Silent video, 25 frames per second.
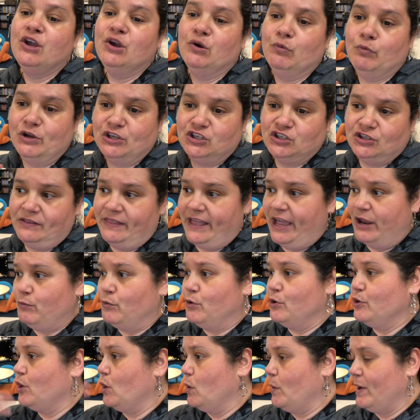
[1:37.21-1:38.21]
which then
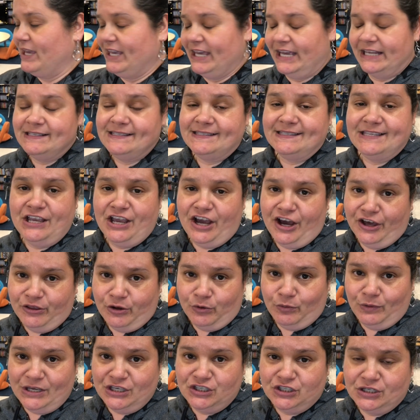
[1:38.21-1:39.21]
will go against the
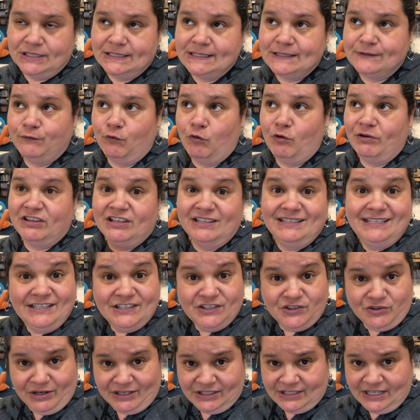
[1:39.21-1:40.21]
other regions for the
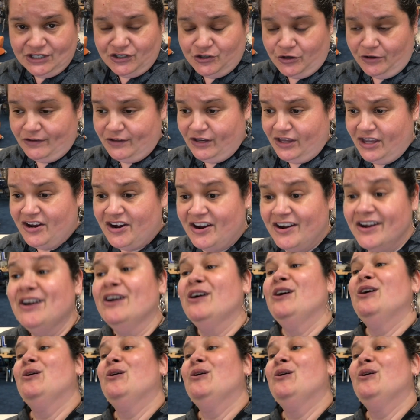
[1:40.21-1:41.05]
District Teacher of the Year,